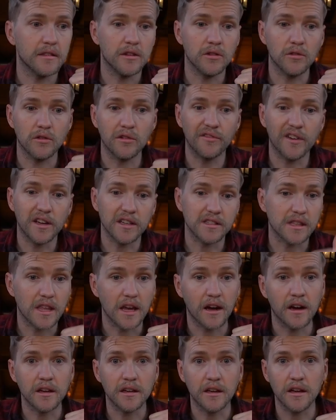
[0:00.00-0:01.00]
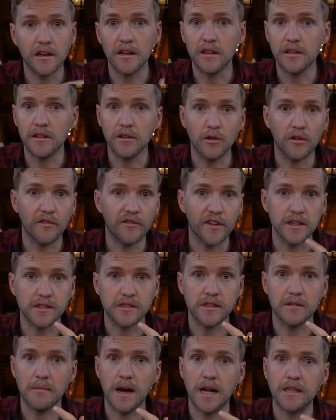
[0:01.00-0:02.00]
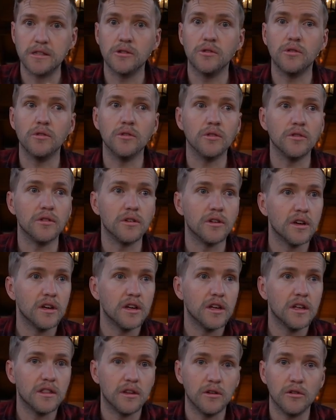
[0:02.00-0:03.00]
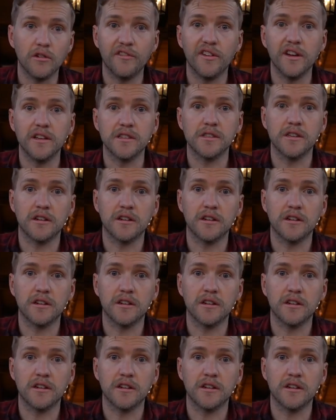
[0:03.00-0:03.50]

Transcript: the north face of the Eiger, the north face of the Matterhorn, north face of